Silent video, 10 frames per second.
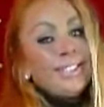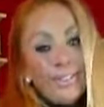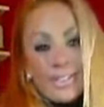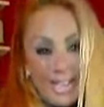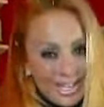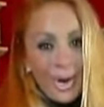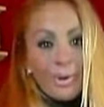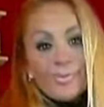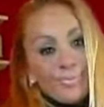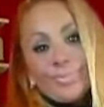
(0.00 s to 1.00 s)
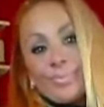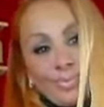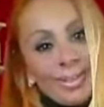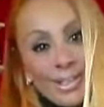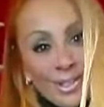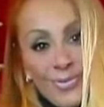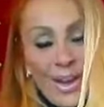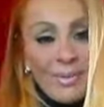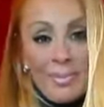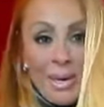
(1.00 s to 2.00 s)
Which I know, it's
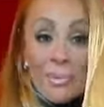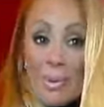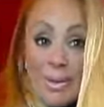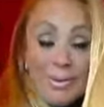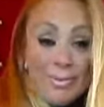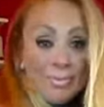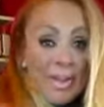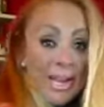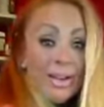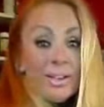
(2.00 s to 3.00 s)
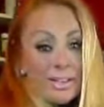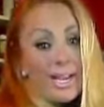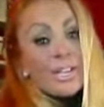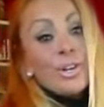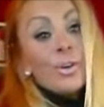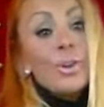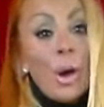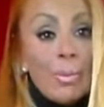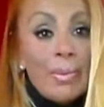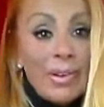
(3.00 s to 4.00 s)
fake meat, but in case you don't know, I'm a